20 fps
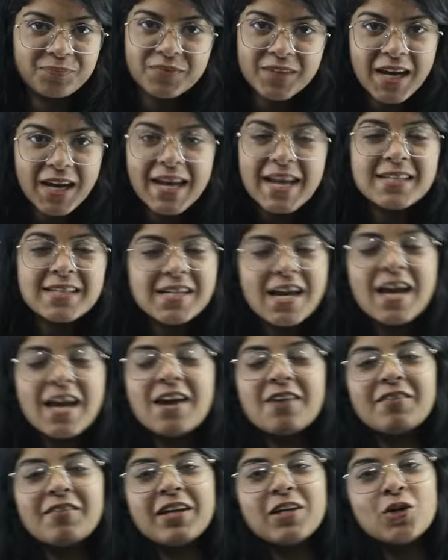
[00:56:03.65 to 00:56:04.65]
Correct?
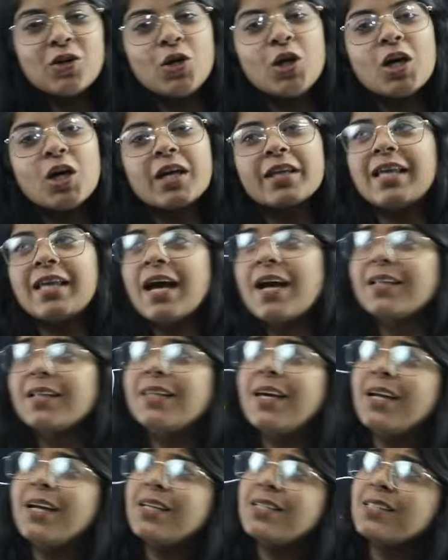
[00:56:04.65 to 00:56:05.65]
When you look that
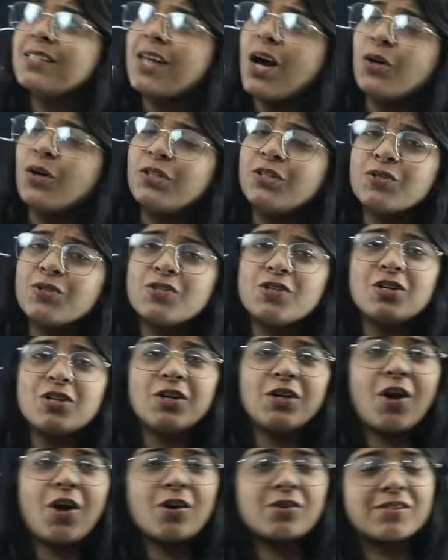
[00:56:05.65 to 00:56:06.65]
there is
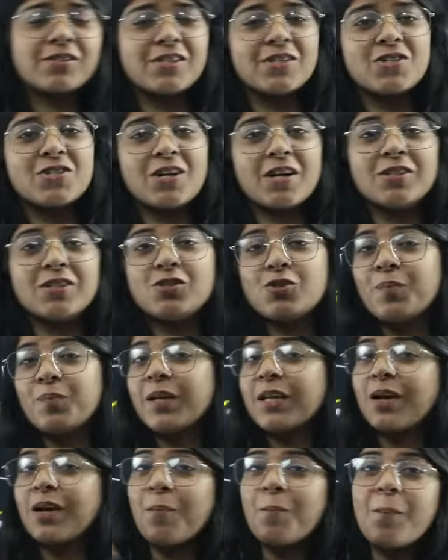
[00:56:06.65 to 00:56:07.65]
nitrogen, oxygen, so
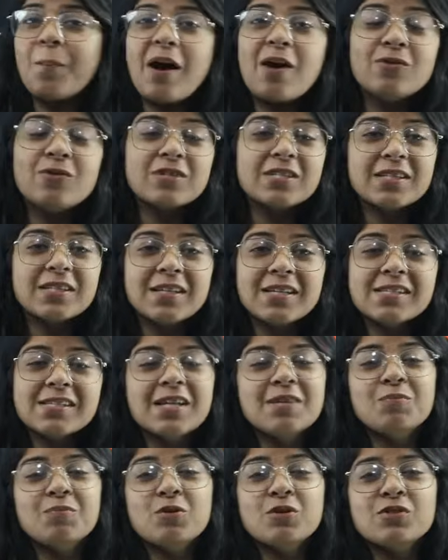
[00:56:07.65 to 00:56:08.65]
many compounds in this
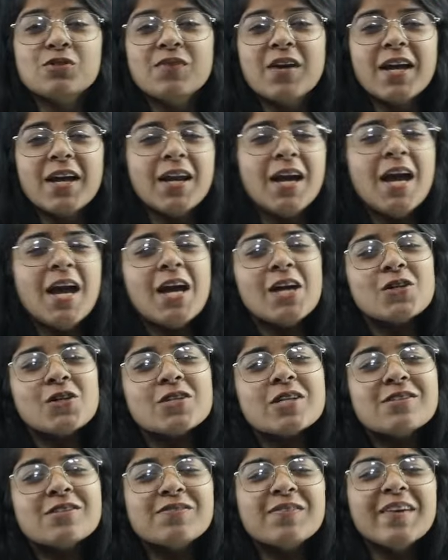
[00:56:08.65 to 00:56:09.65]
atmosphere, you
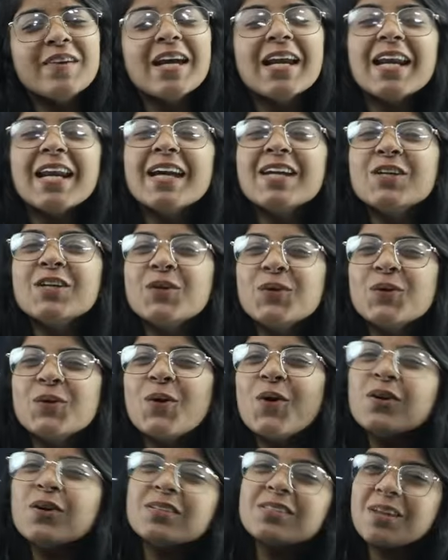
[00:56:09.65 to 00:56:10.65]
just feel like you
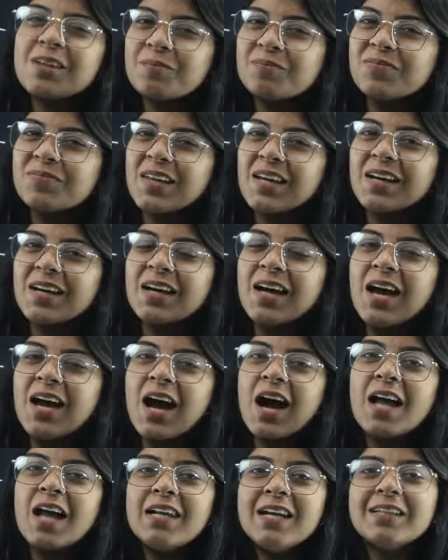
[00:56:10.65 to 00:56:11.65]
know something
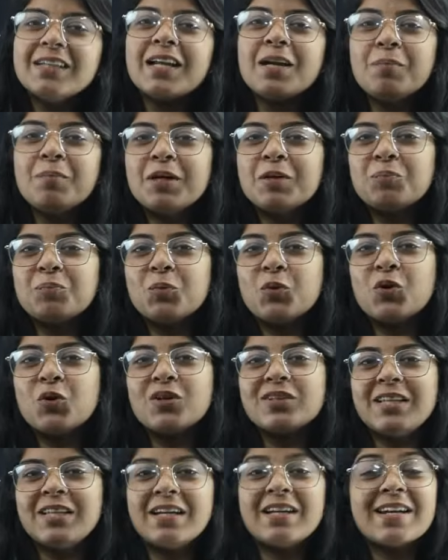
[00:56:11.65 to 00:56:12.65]
a little bit more
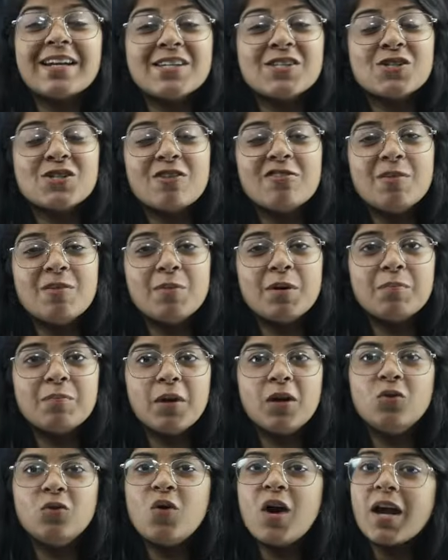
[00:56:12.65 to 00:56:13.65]
than rest of the people
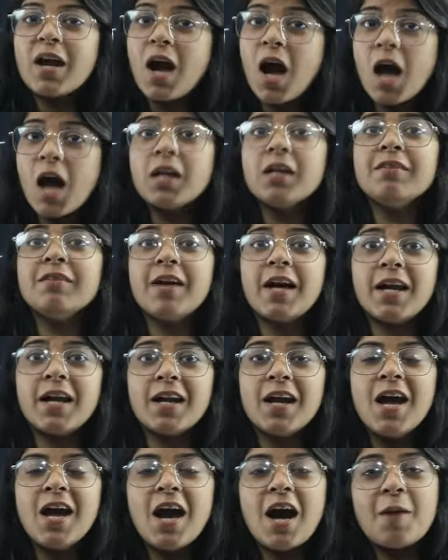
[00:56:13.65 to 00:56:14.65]
who are unaware
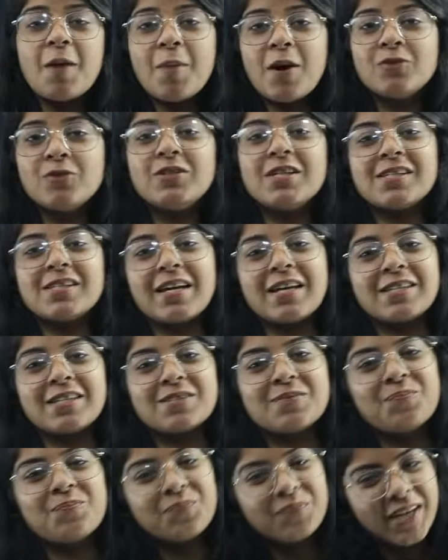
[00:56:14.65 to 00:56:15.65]
about the
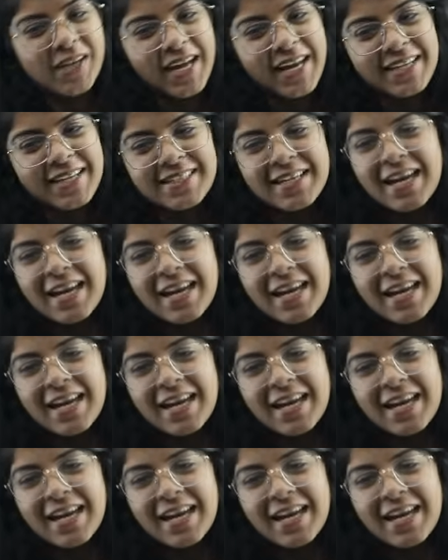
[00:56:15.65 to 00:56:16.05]
science. Correct?